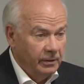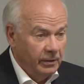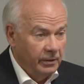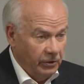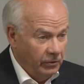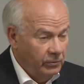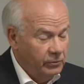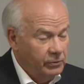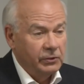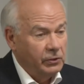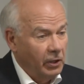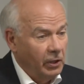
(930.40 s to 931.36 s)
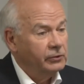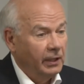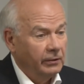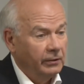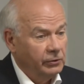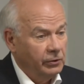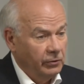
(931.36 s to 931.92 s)
accused is not
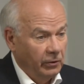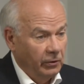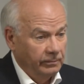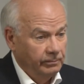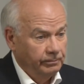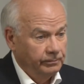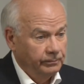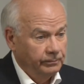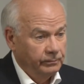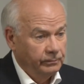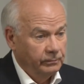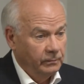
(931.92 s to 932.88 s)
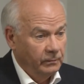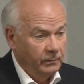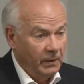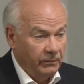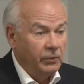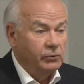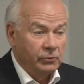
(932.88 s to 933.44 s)
challenged at all,
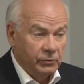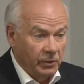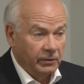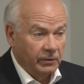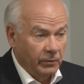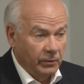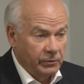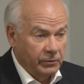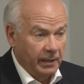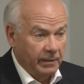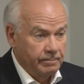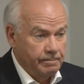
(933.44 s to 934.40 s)
if they choose not to go on the stand.